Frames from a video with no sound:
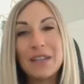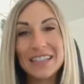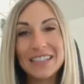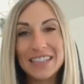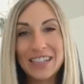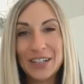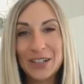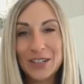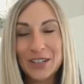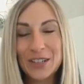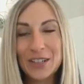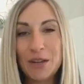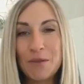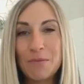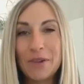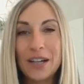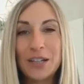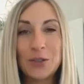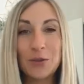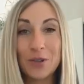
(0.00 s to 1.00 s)
because it hurts so
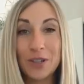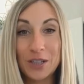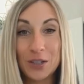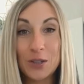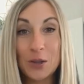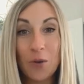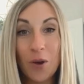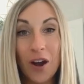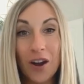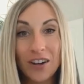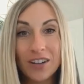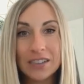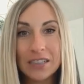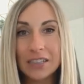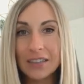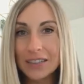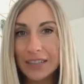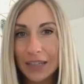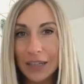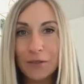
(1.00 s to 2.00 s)
much, or it's so hard
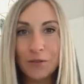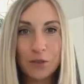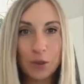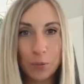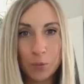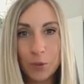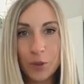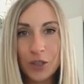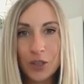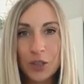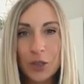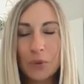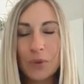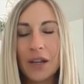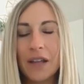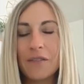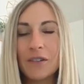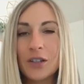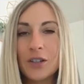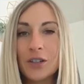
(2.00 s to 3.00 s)
to lift or push or
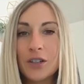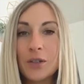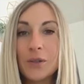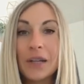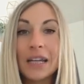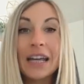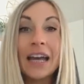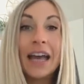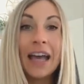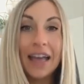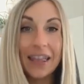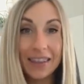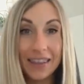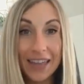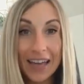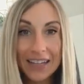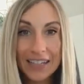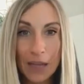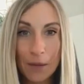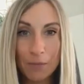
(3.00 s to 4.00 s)
whatever you're doing,
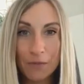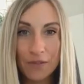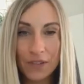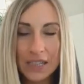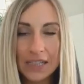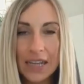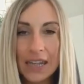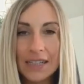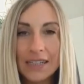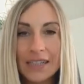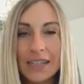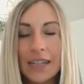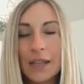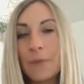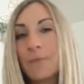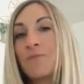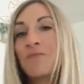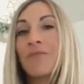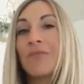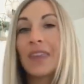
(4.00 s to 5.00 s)
that type of
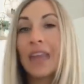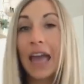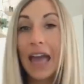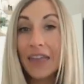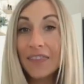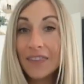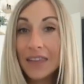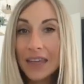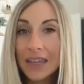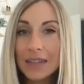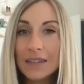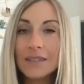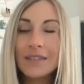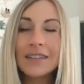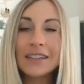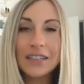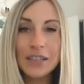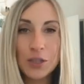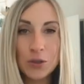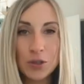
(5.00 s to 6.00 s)
intensity. And then
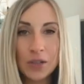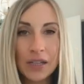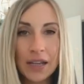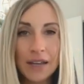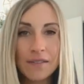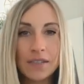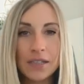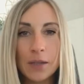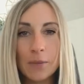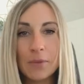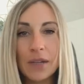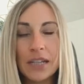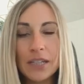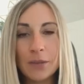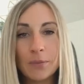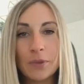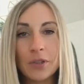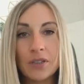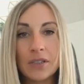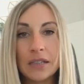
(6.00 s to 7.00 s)
you should have some
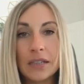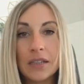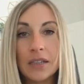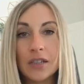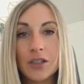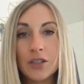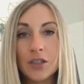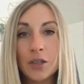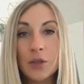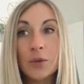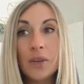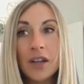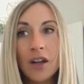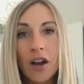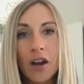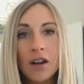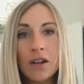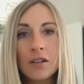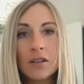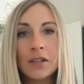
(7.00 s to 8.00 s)
days built in there too
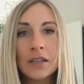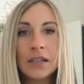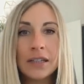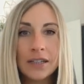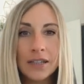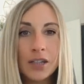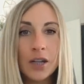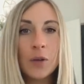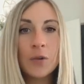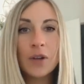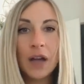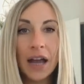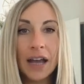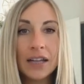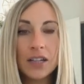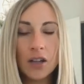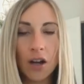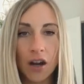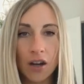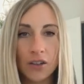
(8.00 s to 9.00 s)
that are, you know,
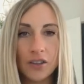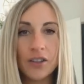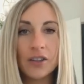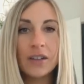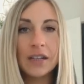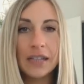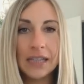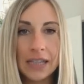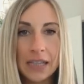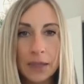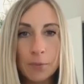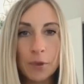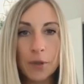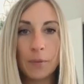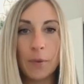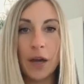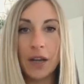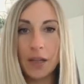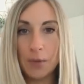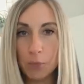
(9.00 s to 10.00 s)
kind of hard. They're going to keep your
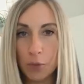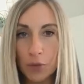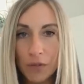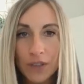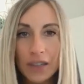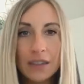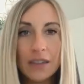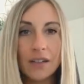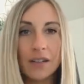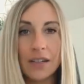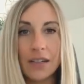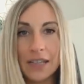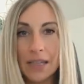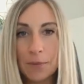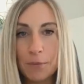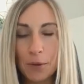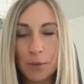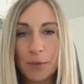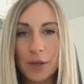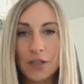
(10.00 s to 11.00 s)
body moving, they're going to
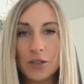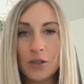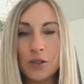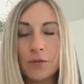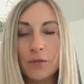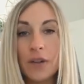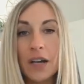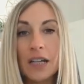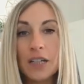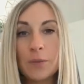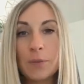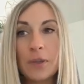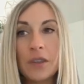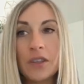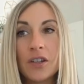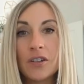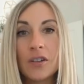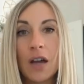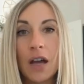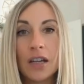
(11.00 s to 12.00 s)
keep your muscles fresh, but
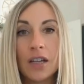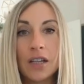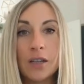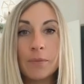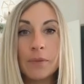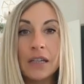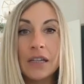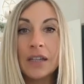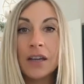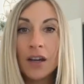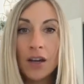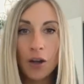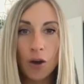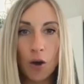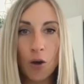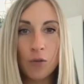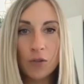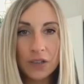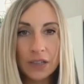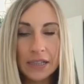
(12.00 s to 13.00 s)
they're not going to be
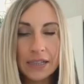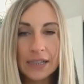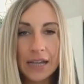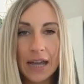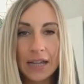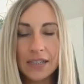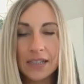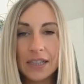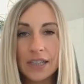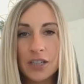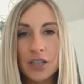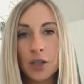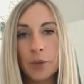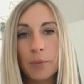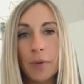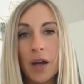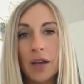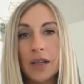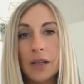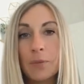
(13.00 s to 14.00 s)
overly taxing to your
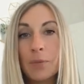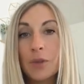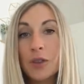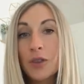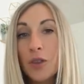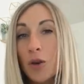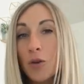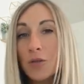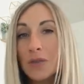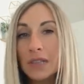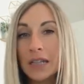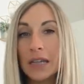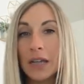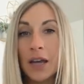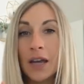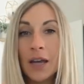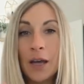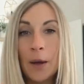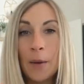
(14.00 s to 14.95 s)
body. But those like